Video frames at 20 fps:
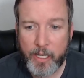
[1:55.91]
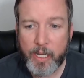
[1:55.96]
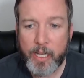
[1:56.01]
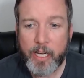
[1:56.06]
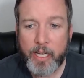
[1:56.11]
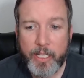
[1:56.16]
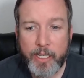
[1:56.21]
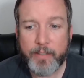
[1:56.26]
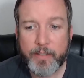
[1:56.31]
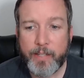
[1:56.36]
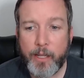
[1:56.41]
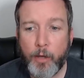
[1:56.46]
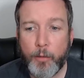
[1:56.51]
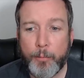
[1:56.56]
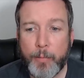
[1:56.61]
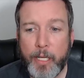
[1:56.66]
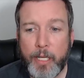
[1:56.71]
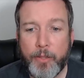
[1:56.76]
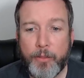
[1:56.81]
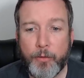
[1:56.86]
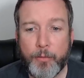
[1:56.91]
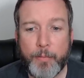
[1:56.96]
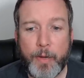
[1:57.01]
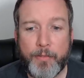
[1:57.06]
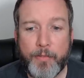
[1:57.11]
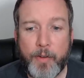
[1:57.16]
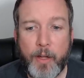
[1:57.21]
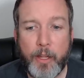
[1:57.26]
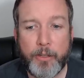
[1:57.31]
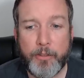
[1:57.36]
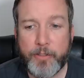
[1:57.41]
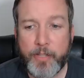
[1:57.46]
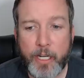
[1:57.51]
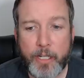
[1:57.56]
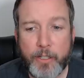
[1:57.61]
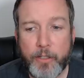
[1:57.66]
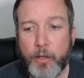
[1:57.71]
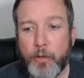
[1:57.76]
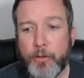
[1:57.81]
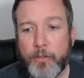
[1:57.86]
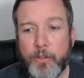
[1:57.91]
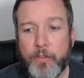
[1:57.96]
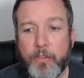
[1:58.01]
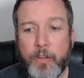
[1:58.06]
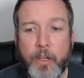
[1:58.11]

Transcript: He has helped me through my father's diagnosis,